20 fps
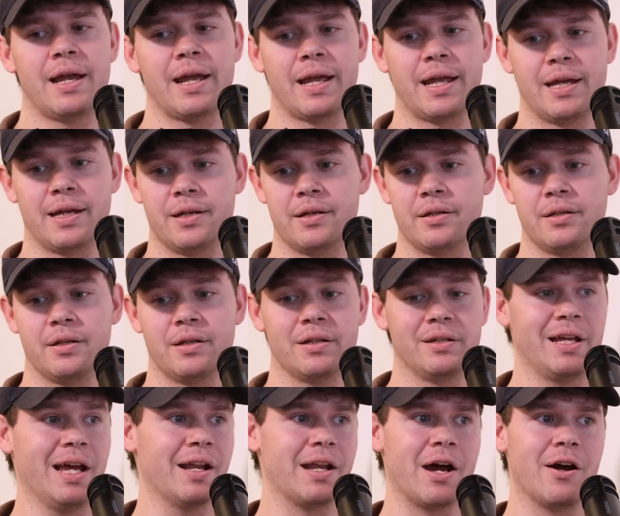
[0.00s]
and
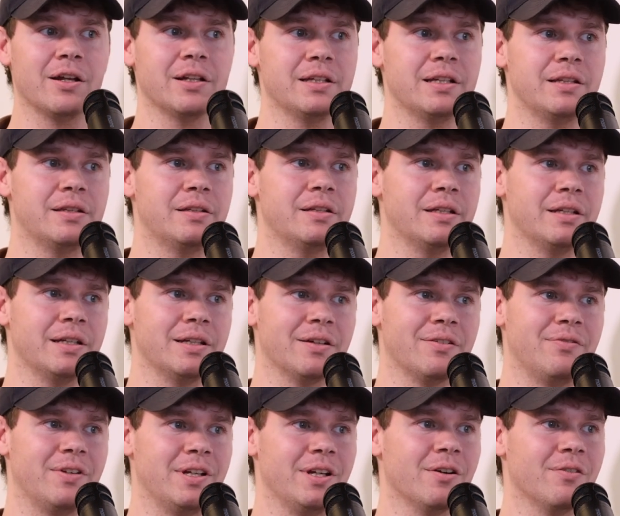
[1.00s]
now I lead
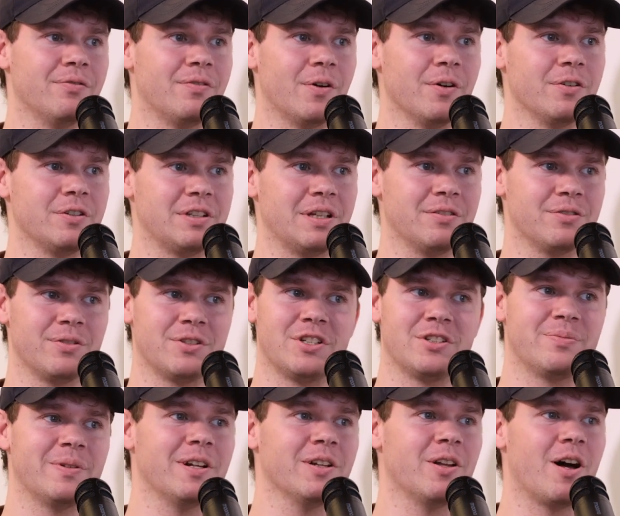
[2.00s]
the video and photo teams, which
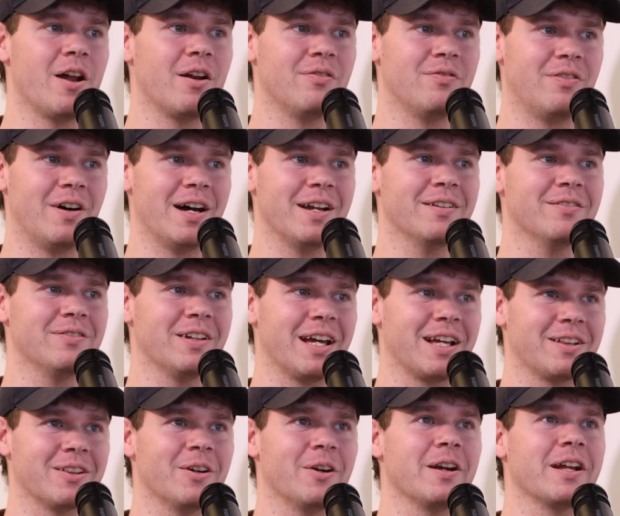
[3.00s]
has been a lot of fun of
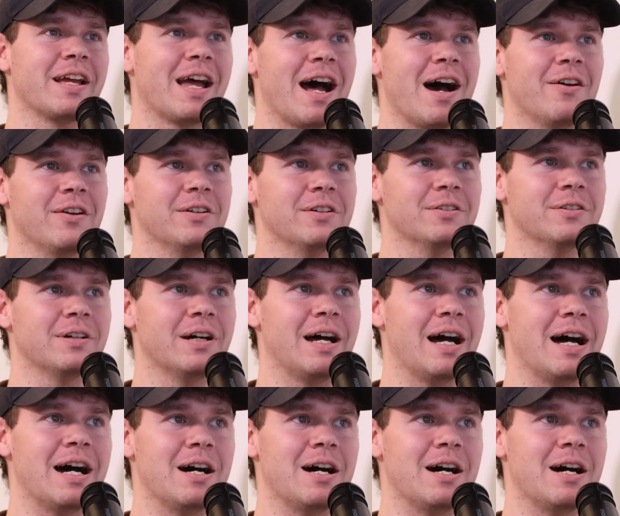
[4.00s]
like learning how to